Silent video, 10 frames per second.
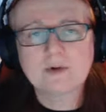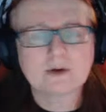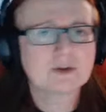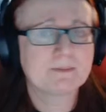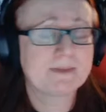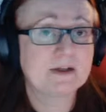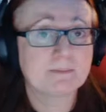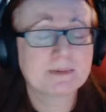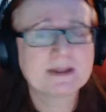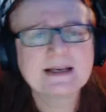not something
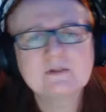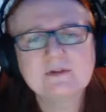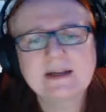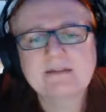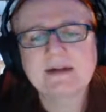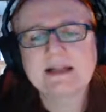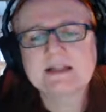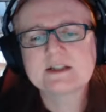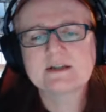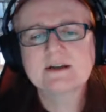completely
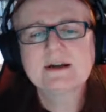reinvented,